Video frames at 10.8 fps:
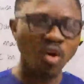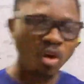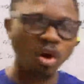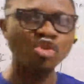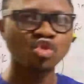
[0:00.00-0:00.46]

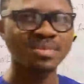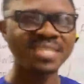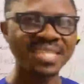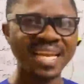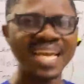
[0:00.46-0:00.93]
cost
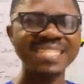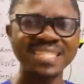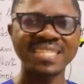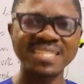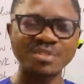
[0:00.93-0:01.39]

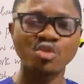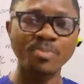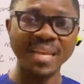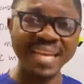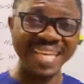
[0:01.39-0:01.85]

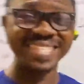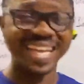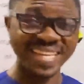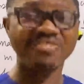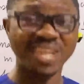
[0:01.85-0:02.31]
should be less
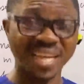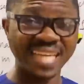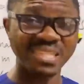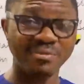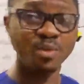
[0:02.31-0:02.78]
than net
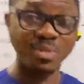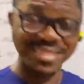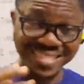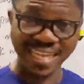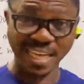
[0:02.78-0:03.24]
realizable value
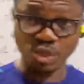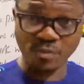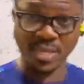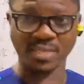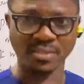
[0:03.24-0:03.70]

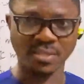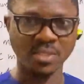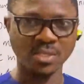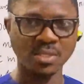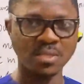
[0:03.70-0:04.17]
naturally.
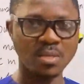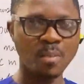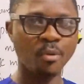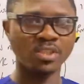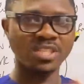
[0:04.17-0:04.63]

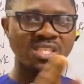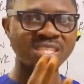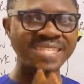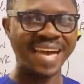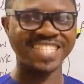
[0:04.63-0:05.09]
But
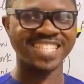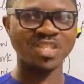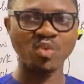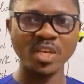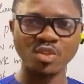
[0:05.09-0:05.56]
there are
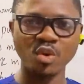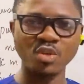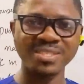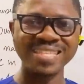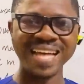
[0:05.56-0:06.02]

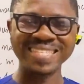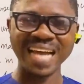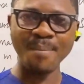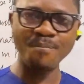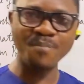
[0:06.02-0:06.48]
situations that
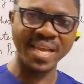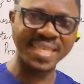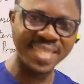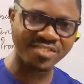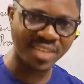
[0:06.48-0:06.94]
can
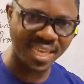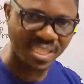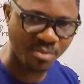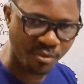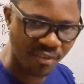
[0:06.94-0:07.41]
make net
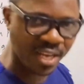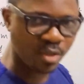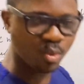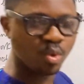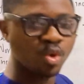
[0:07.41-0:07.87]
realizable
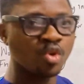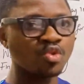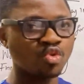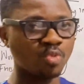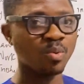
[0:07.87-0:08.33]
value
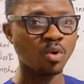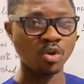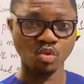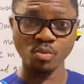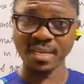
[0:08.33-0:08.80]
to be
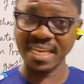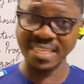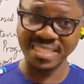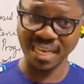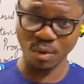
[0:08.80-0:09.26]
what? To be
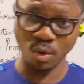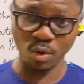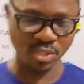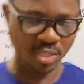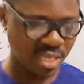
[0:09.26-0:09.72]
less than
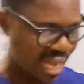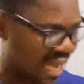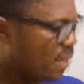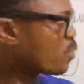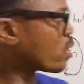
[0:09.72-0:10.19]
cost.
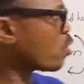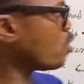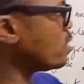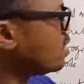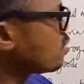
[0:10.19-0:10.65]
And we'll go